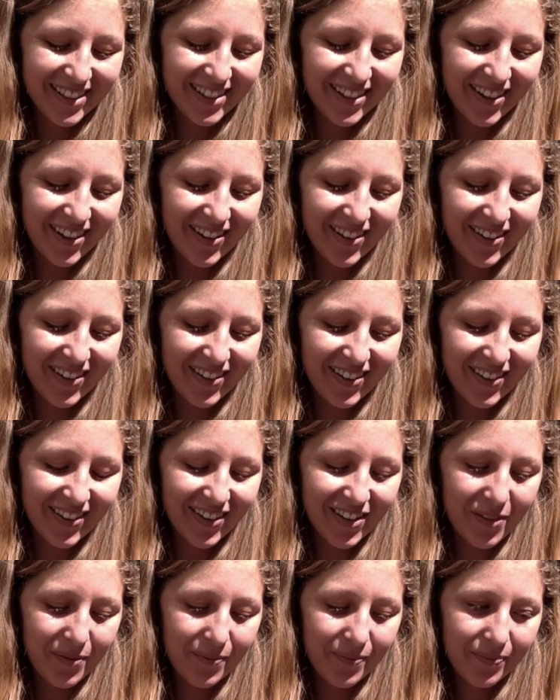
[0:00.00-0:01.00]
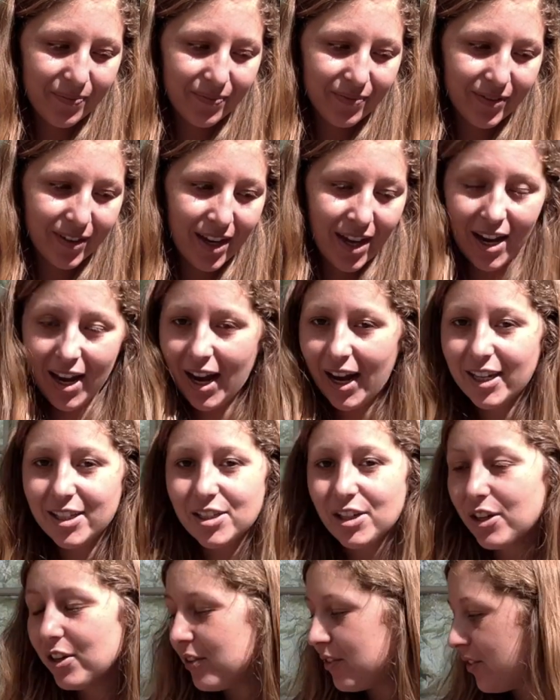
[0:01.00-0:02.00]
So I
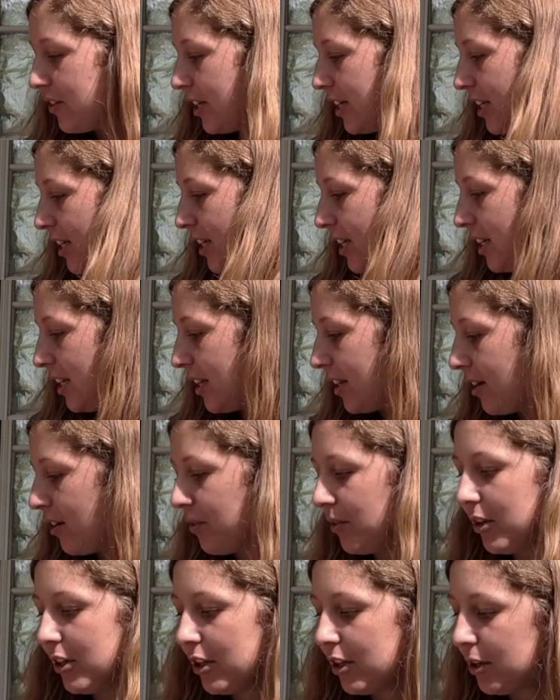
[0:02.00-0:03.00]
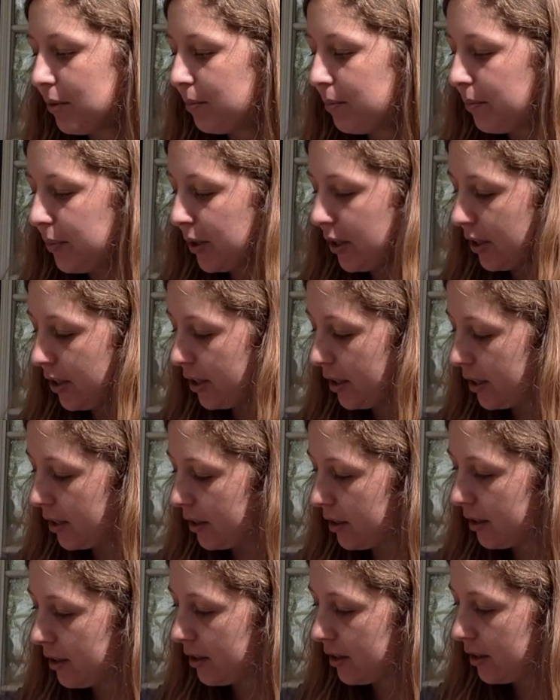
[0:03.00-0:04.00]
started reading a really good
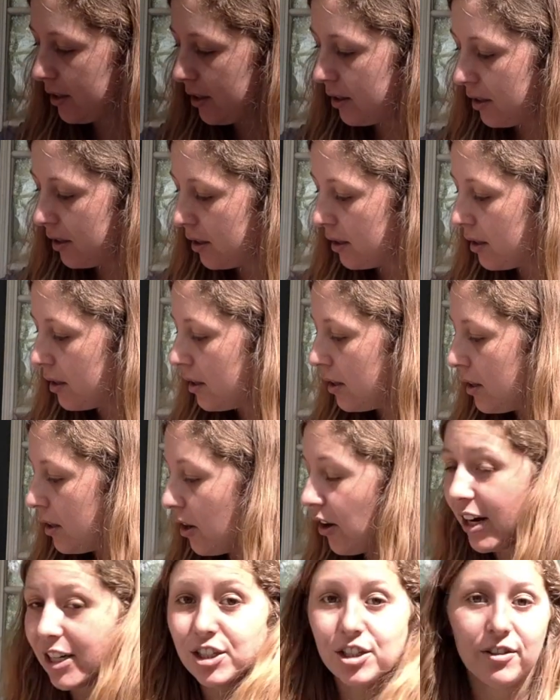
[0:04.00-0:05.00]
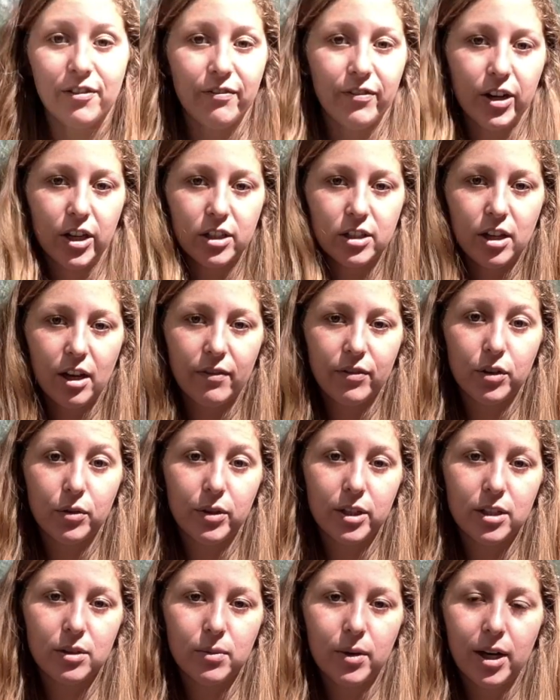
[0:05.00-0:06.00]
book. Actually, first off, the
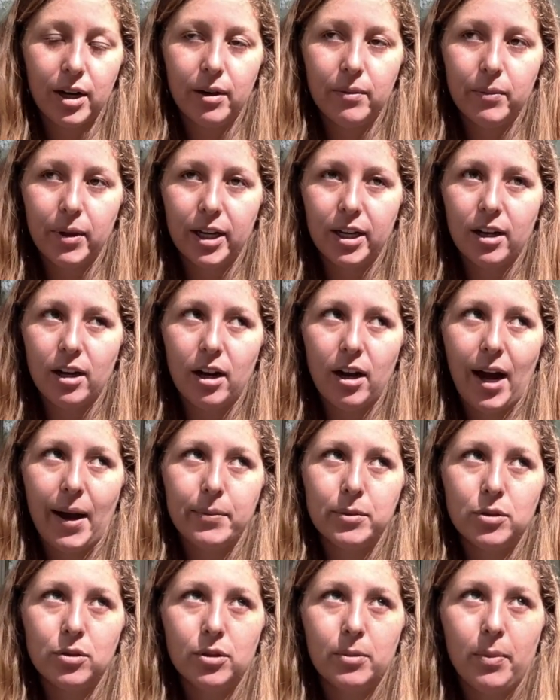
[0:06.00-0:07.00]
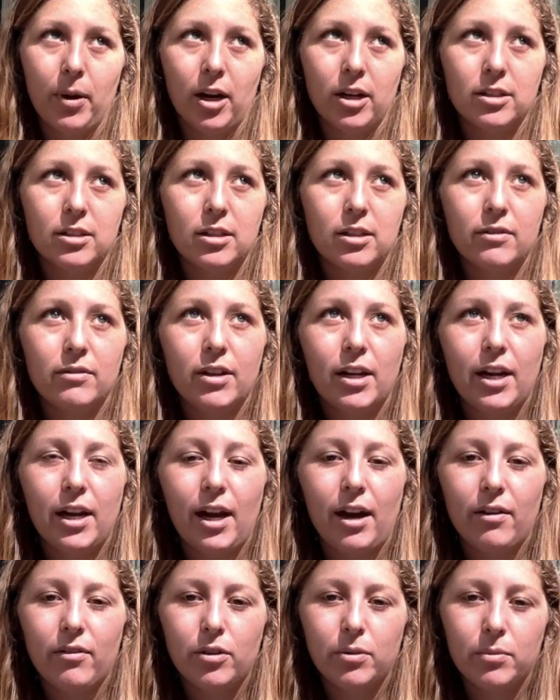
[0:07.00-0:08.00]
reason why I'm like absolutely positive that I
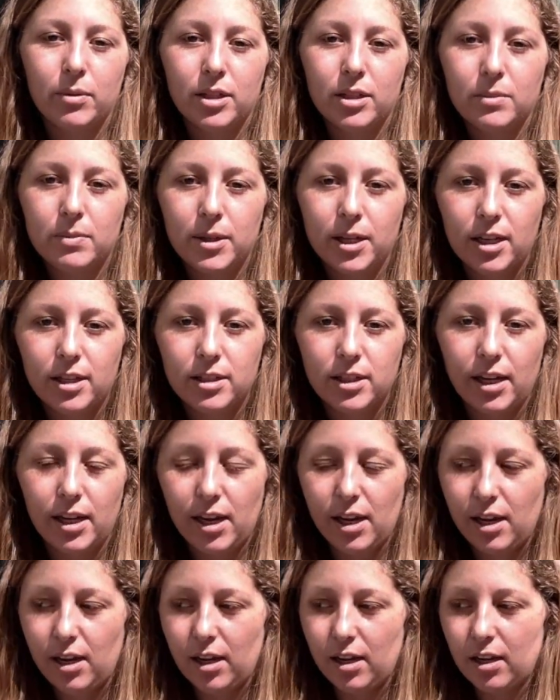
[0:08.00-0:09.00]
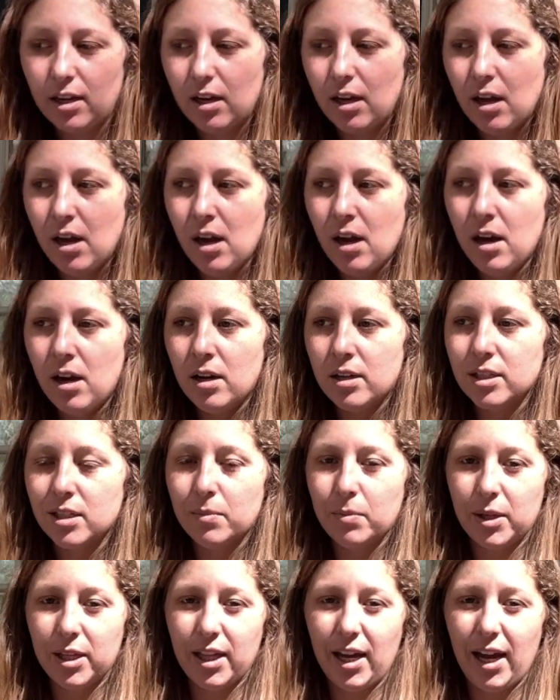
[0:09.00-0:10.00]
have them is because I ate
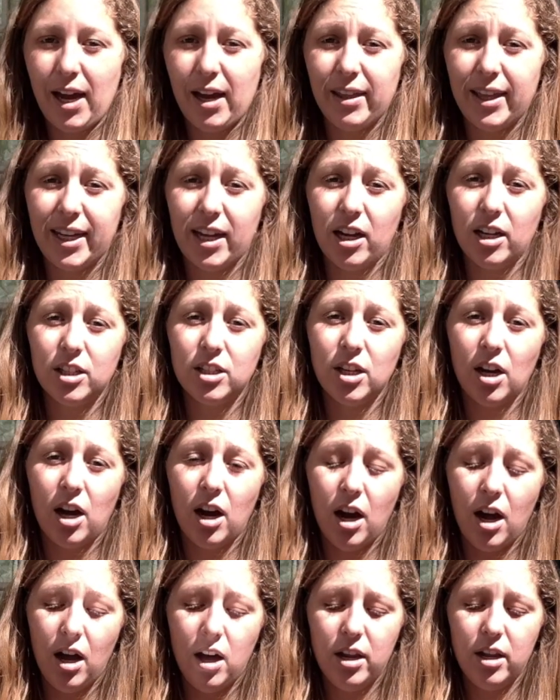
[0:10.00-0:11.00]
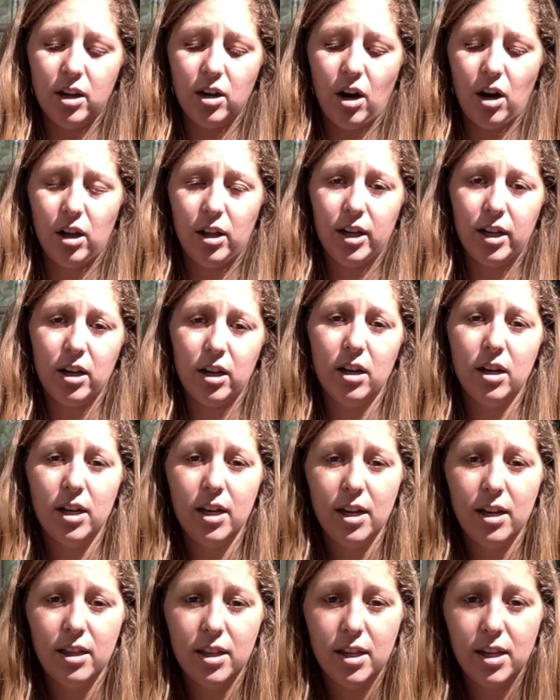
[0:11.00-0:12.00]
something that had like a ton of garlic on
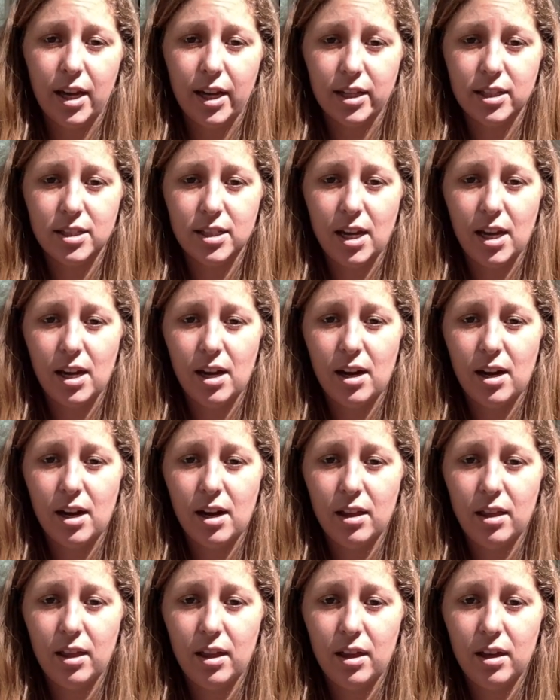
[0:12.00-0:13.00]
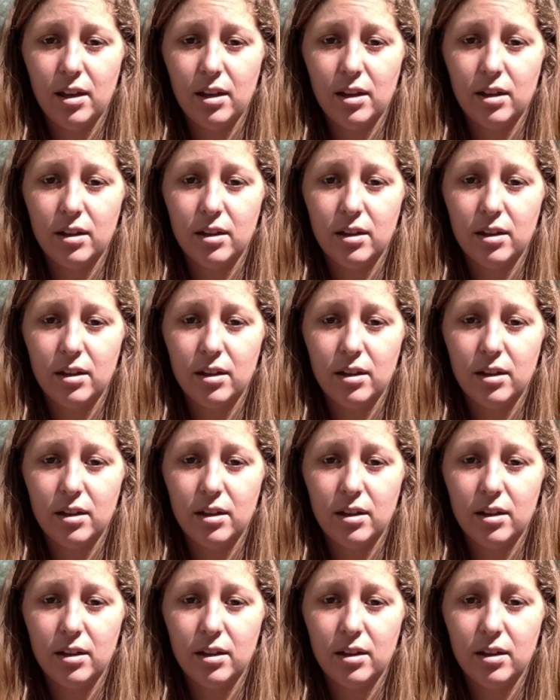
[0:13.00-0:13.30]
it, and the next day I had like